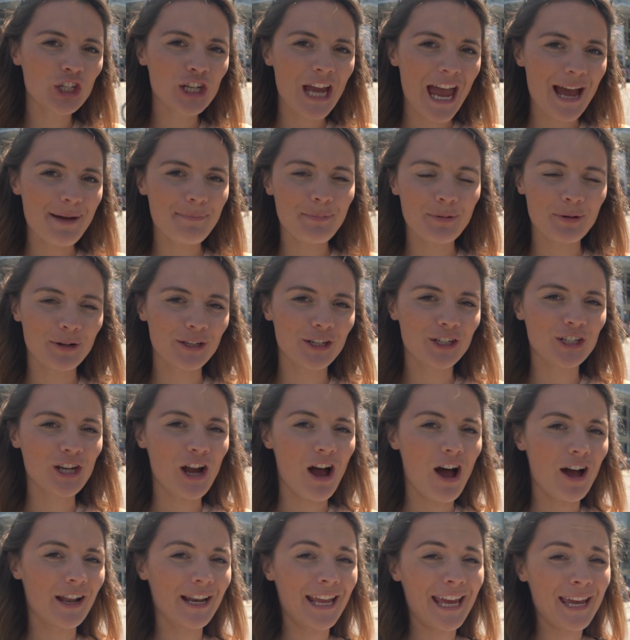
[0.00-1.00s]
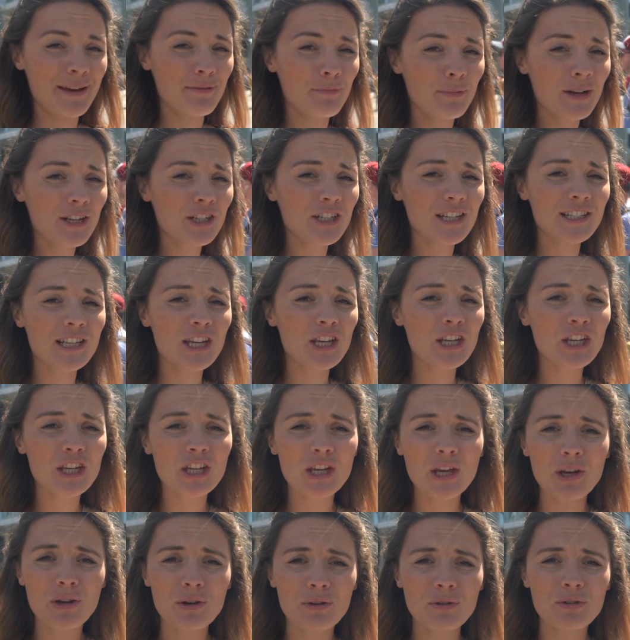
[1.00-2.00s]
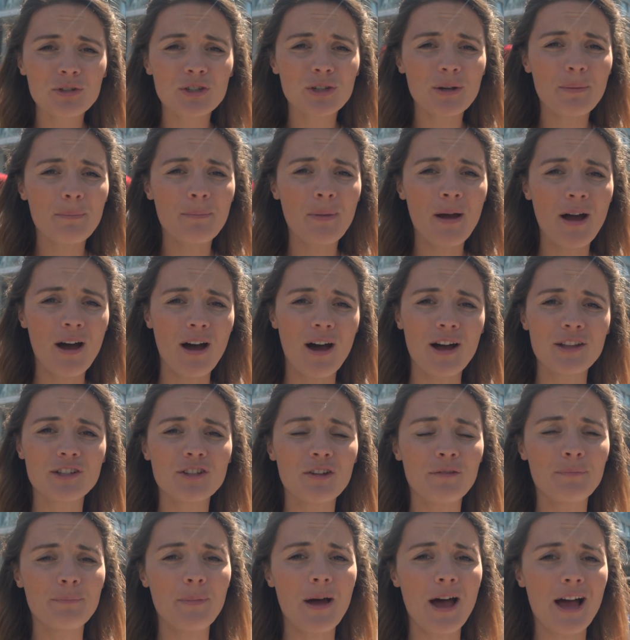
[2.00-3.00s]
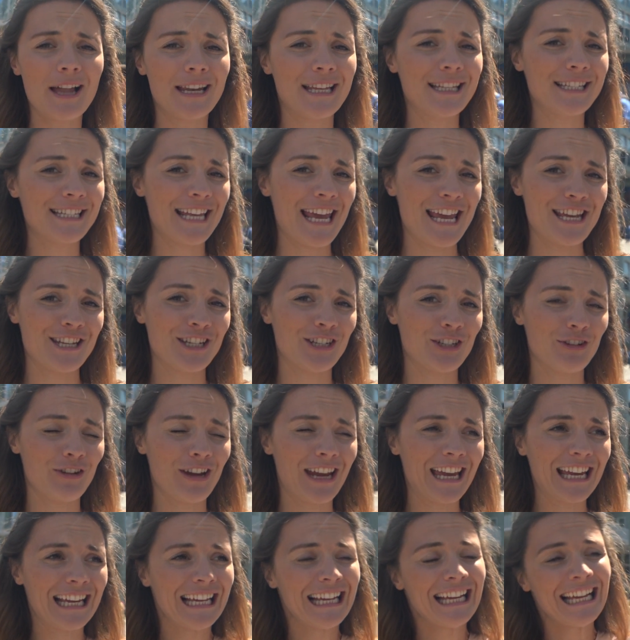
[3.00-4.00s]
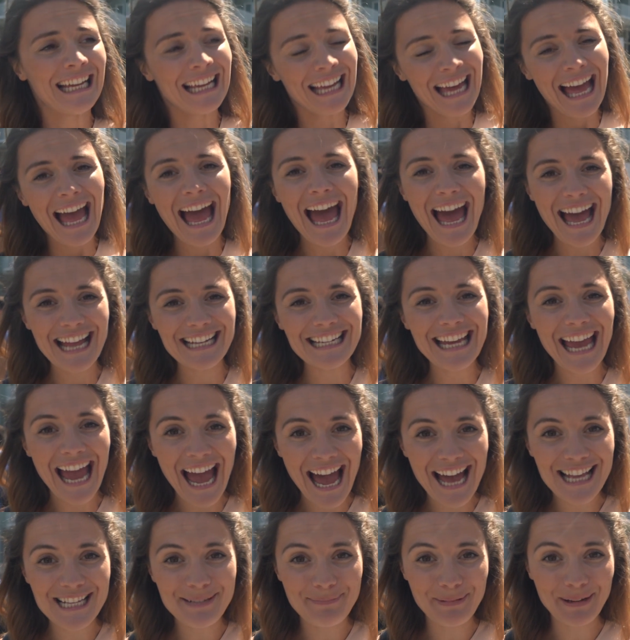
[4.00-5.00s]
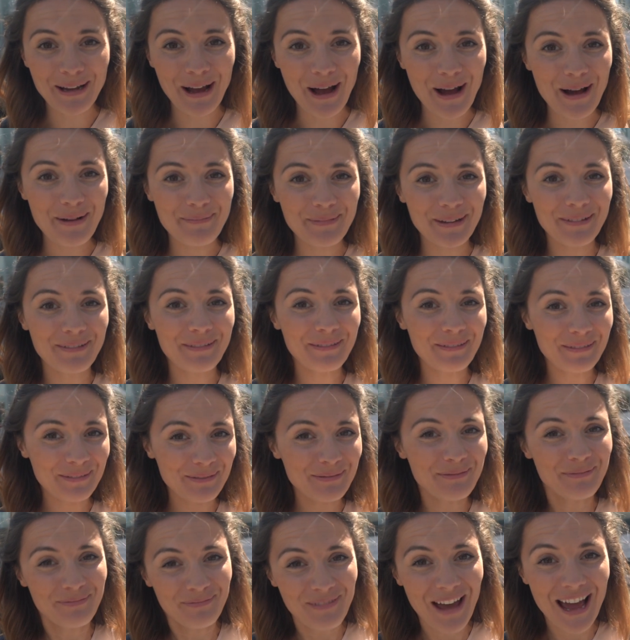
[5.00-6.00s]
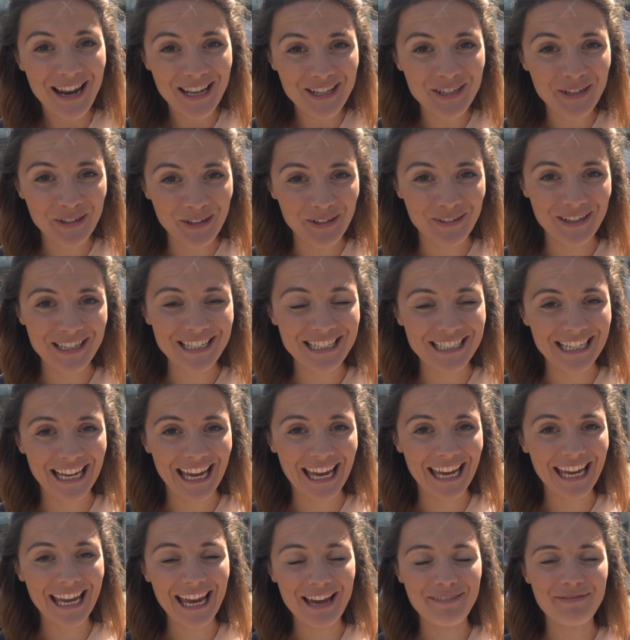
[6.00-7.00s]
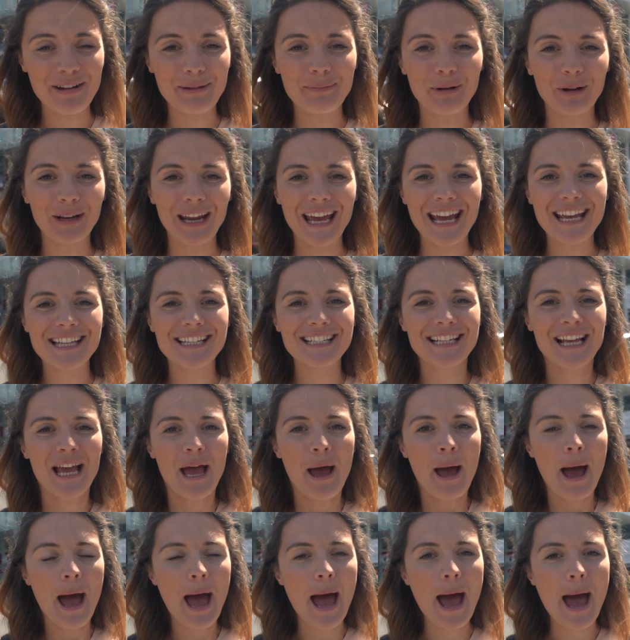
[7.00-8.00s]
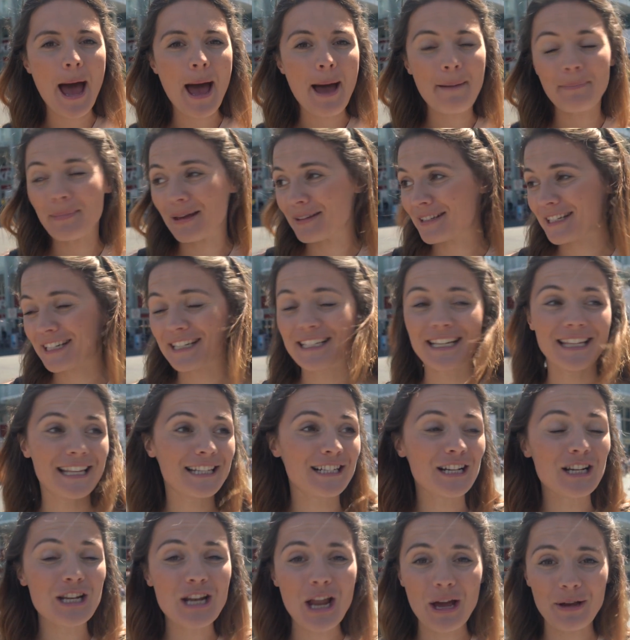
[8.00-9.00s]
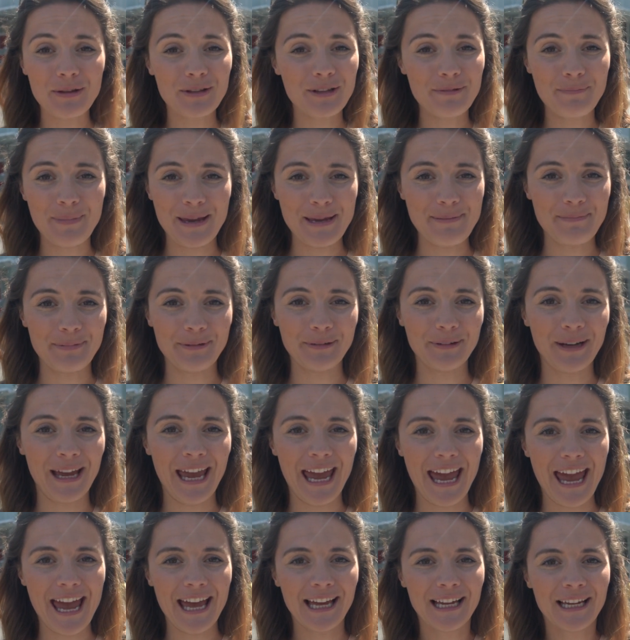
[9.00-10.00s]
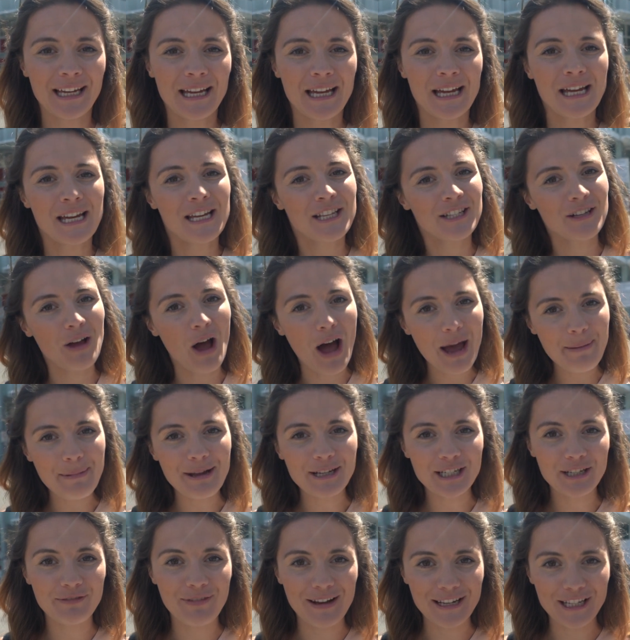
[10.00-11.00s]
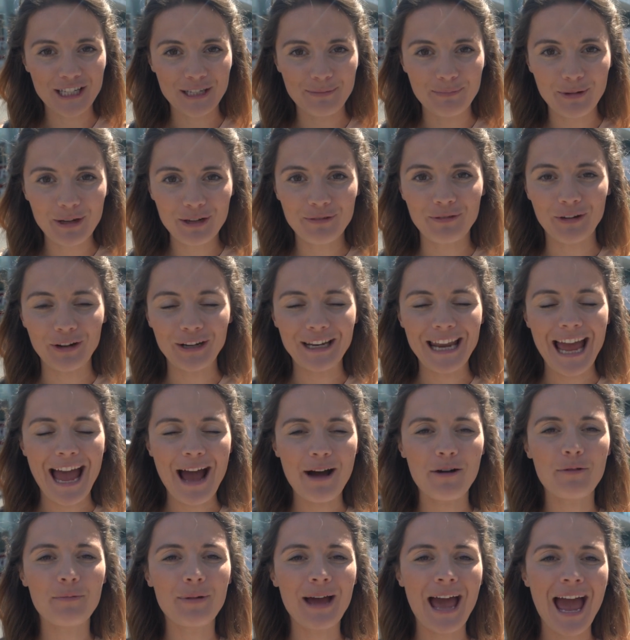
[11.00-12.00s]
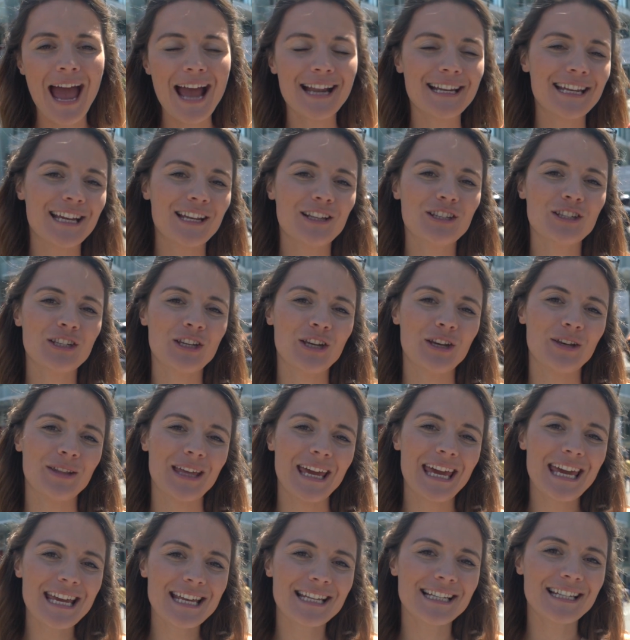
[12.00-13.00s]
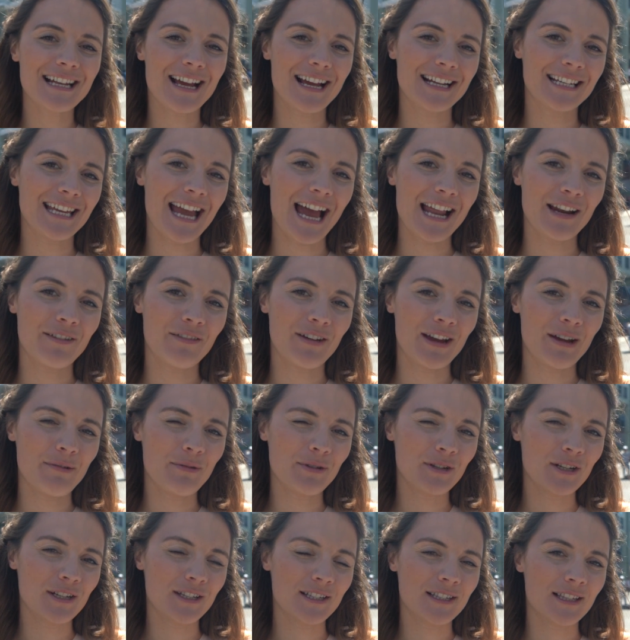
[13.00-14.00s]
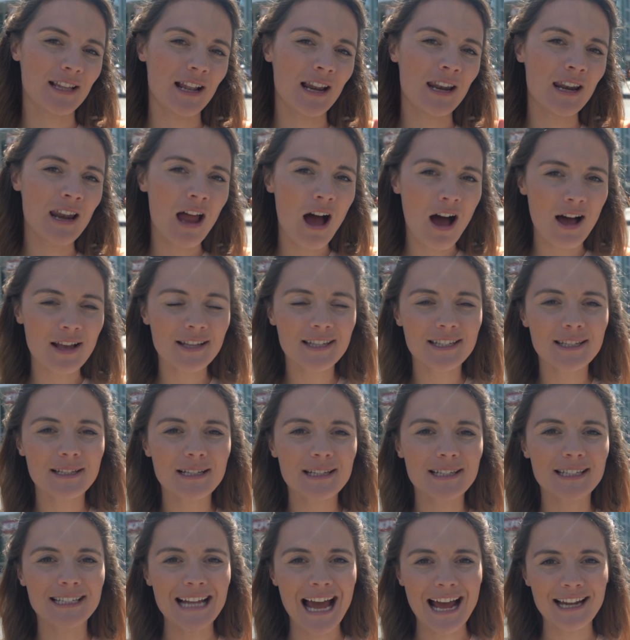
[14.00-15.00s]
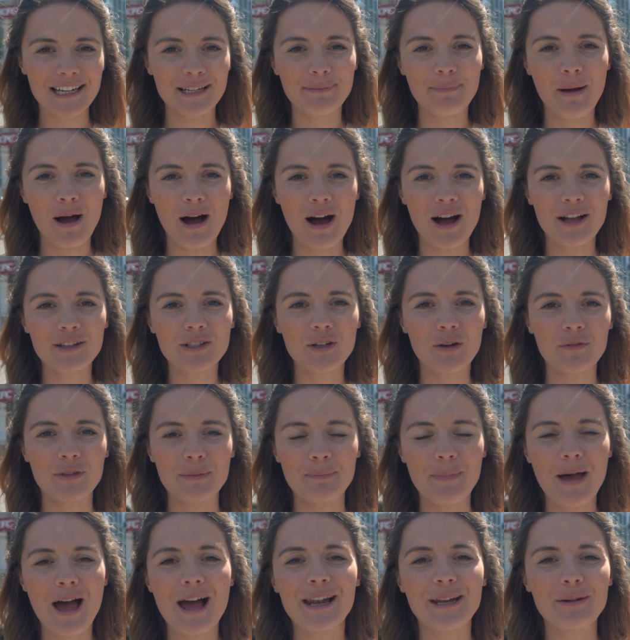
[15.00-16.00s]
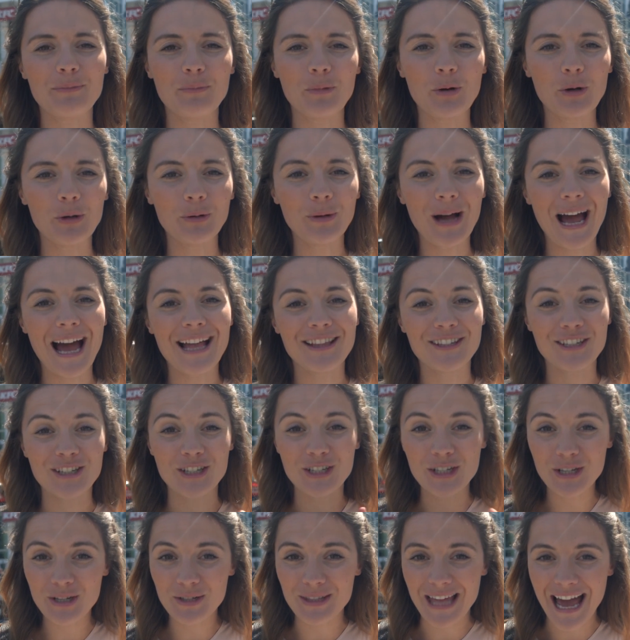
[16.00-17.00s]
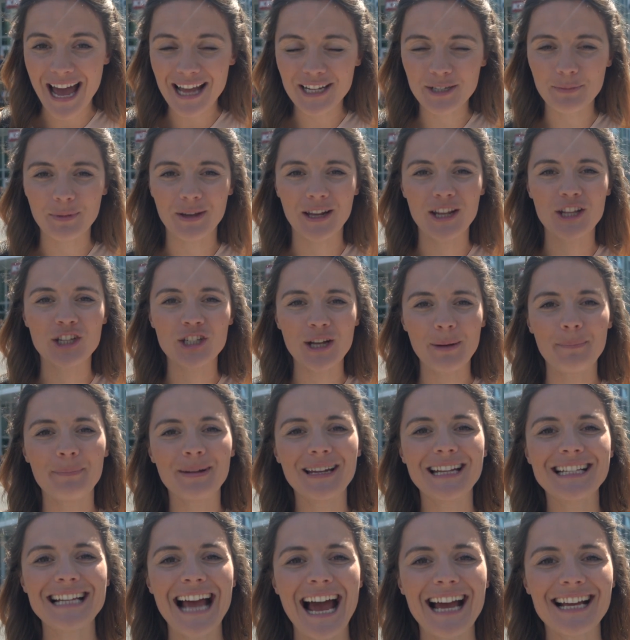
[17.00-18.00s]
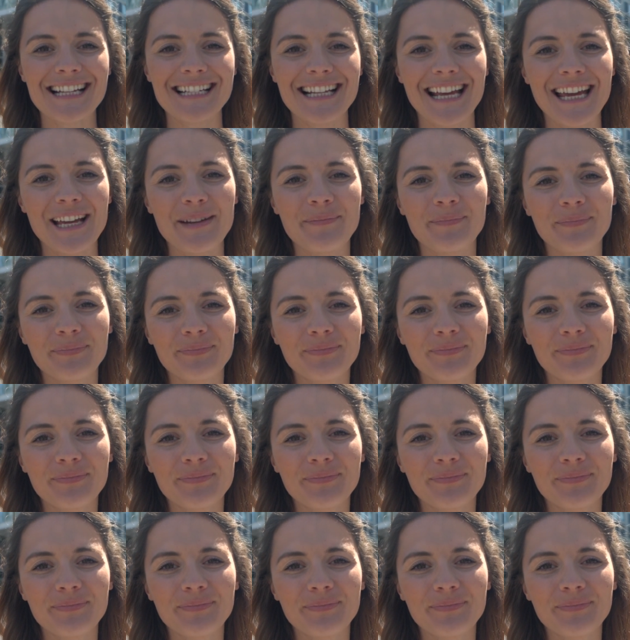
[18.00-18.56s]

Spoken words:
Checkpoint Charlie, which is a huge part of Berlin's history. And it has become fairly touristy, if I'm honest. As you can see, there's loads of people here. So I'm actually ready to move on now. We're heading to the East Side Gallery, which is the last standing part of the Berlin Wall. And to do that, we're going to jump in a taxi.